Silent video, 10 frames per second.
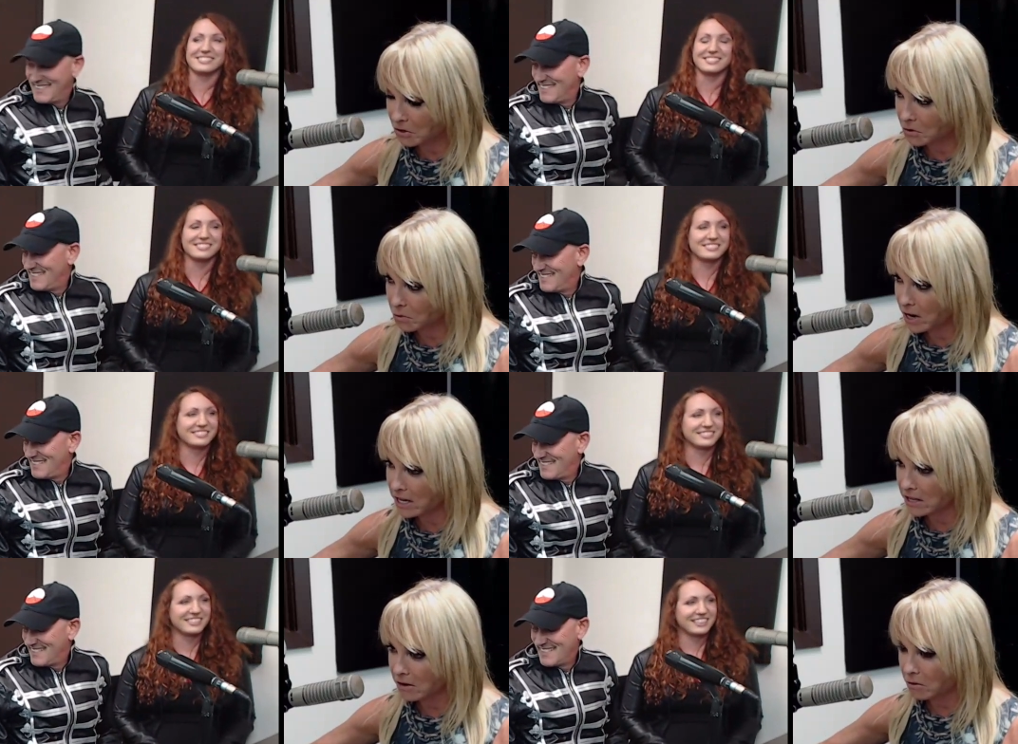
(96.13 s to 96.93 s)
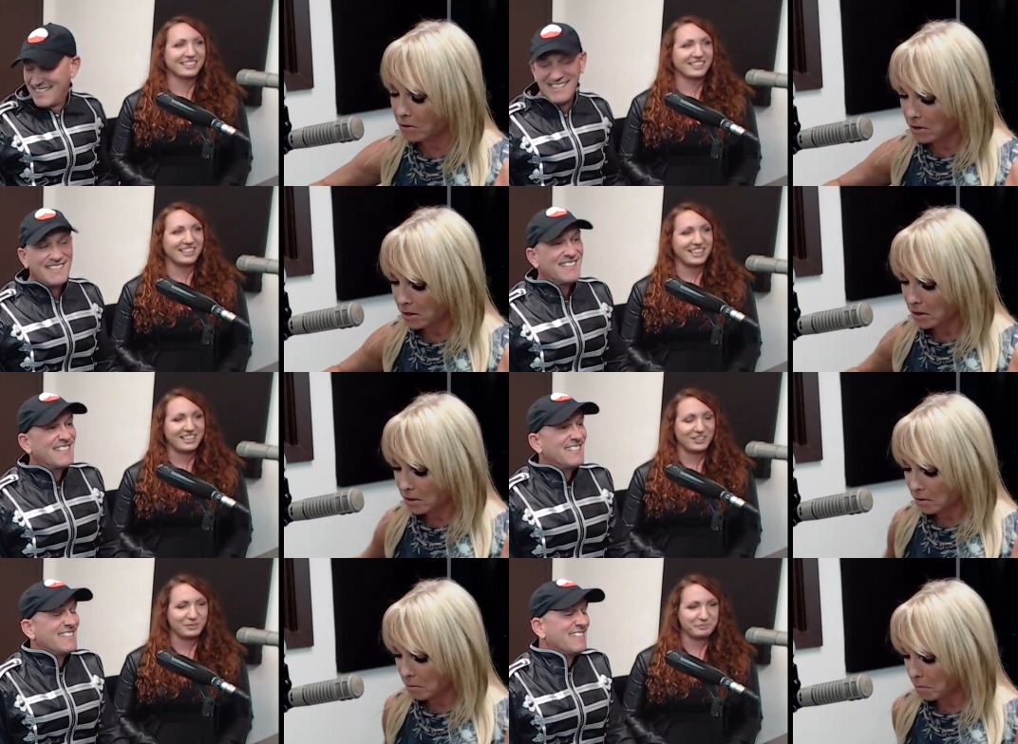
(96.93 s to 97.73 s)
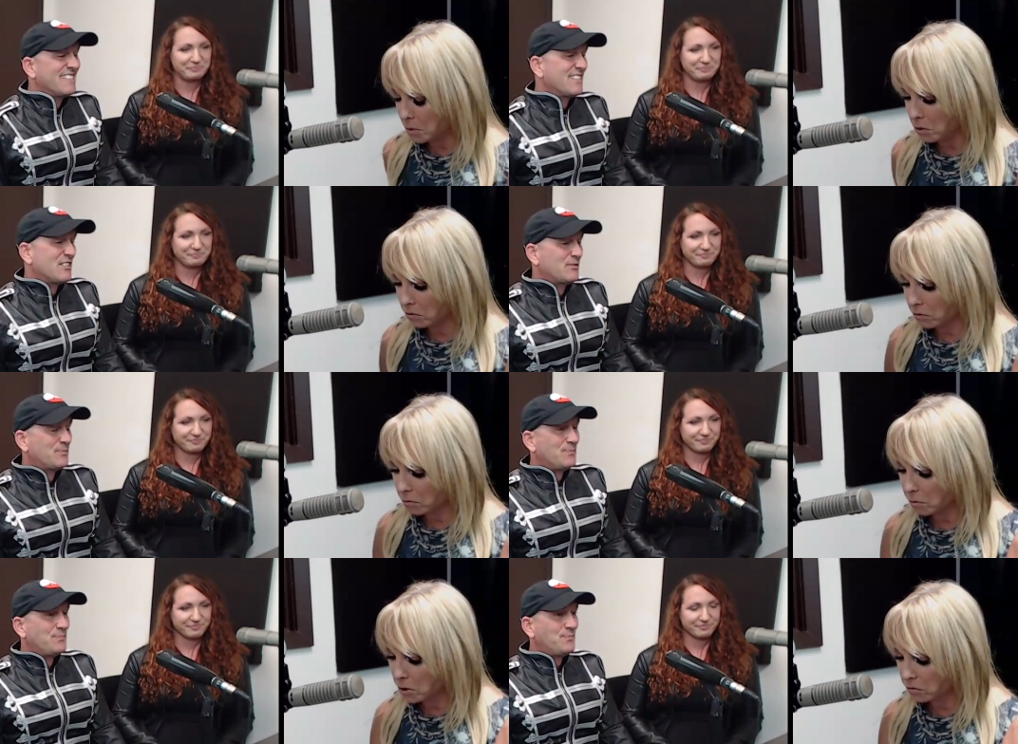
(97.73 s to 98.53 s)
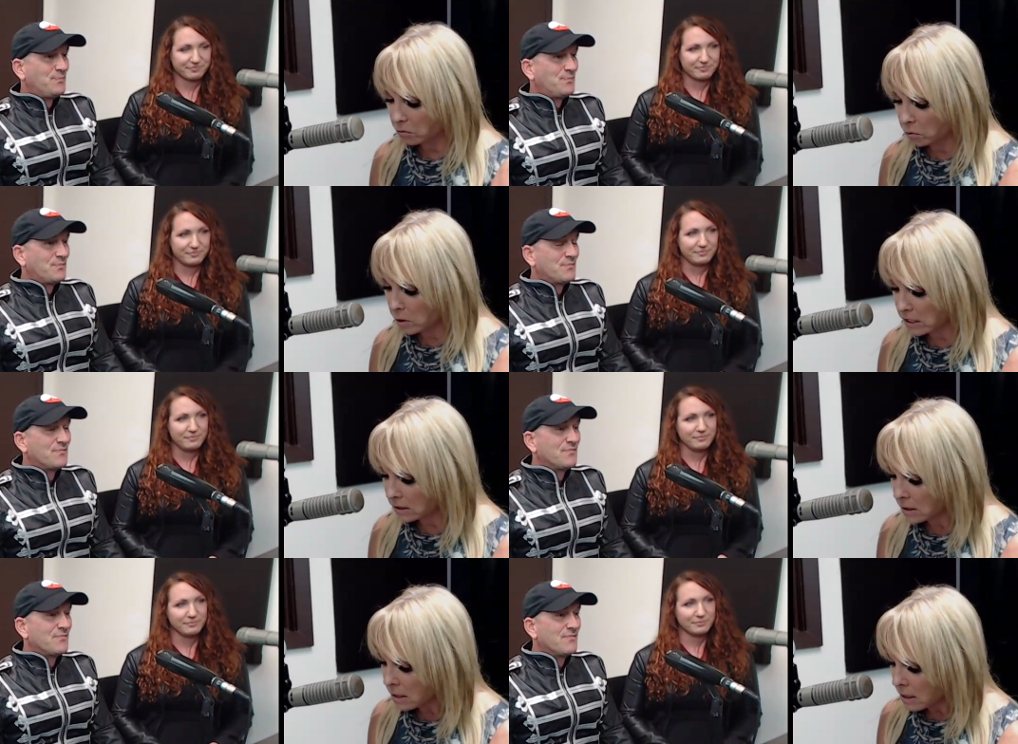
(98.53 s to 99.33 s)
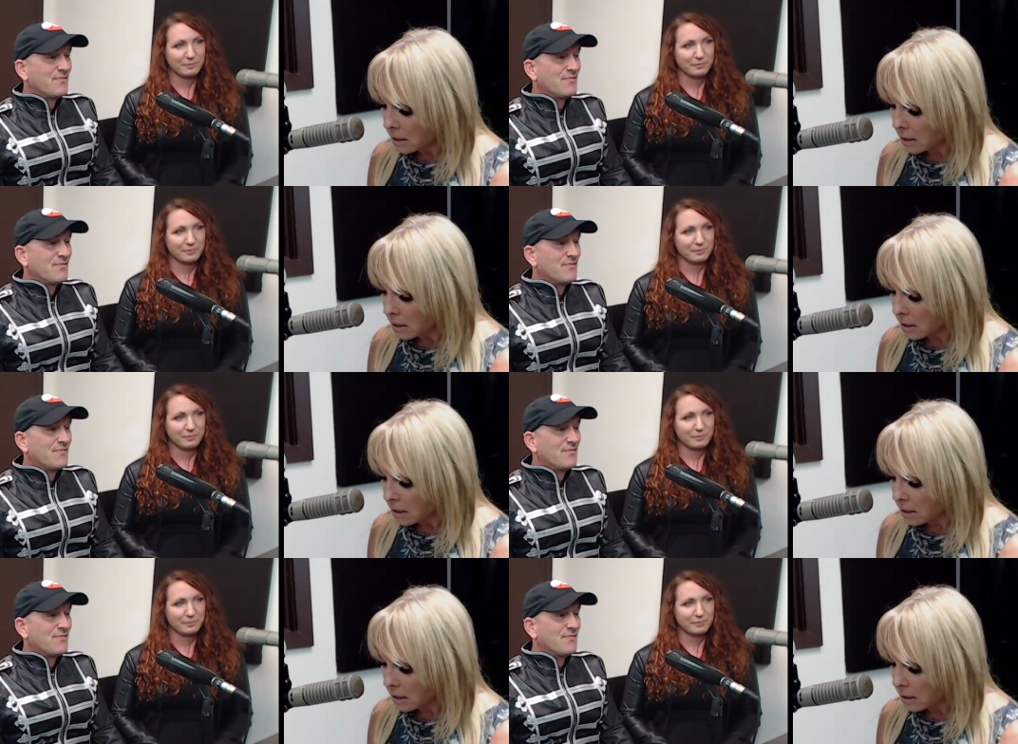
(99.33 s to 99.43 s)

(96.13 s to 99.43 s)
Speaker 1: great, though. Thank you. Beautiful, beautiful voice.